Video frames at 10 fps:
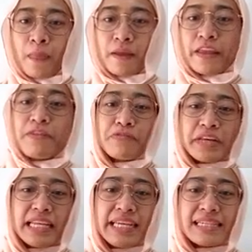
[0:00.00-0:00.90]
they
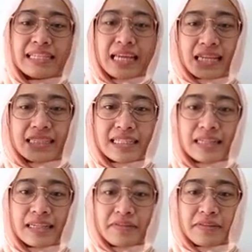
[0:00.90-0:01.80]
really started
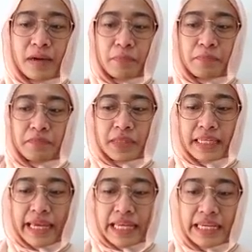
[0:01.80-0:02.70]

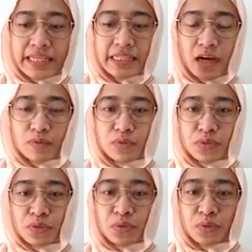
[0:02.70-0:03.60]
nailing down
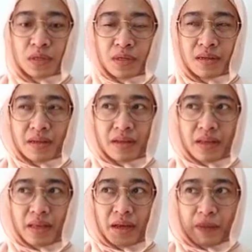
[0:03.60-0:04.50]
to,
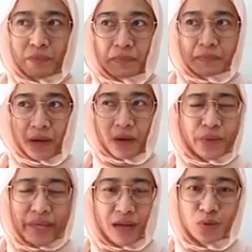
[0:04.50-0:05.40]

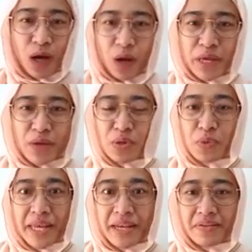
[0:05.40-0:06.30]
okay, so how can we
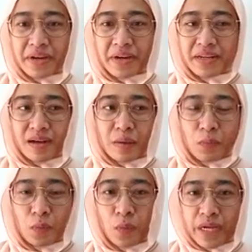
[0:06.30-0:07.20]
win, right?
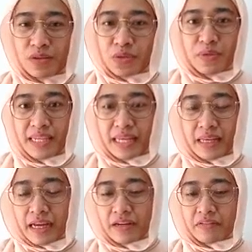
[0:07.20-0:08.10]
What else do we need,
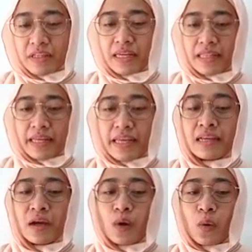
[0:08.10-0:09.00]
that kind of thing. And then
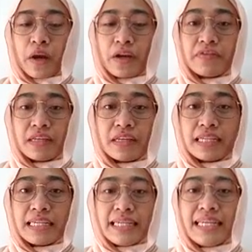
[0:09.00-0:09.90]
one of the
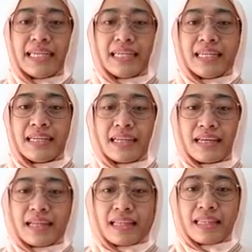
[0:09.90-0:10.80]
key
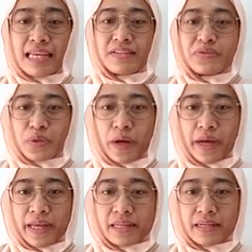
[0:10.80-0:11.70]
things
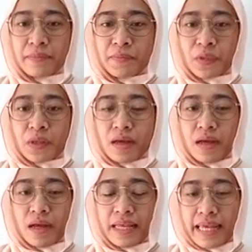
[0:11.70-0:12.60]
required
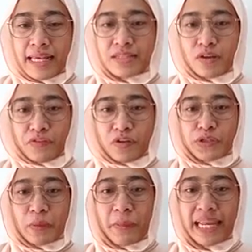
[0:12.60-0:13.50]
is, of course,
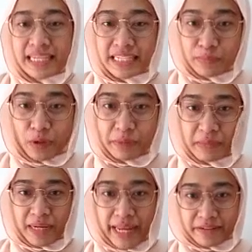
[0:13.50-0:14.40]
your pilot
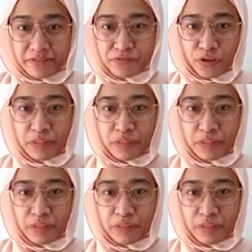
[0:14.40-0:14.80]
deployment plan for the